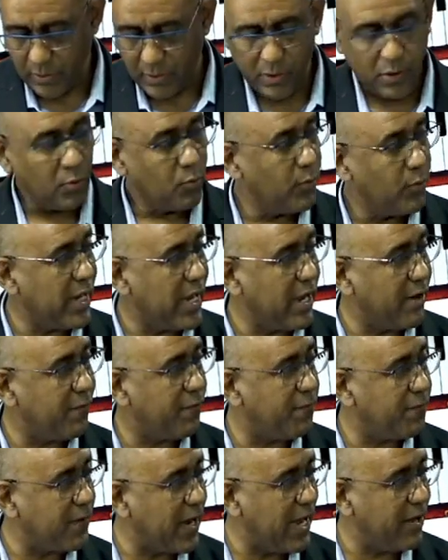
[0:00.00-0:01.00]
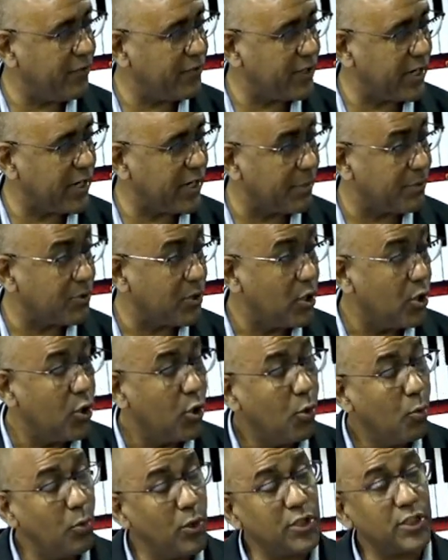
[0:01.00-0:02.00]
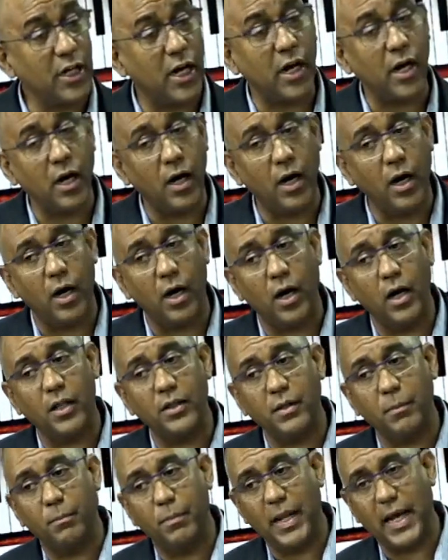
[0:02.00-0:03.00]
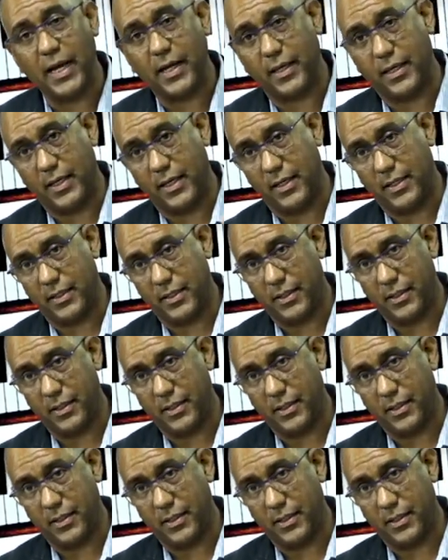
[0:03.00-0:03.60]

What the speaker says: we have 5 sharps, which are all the black keys.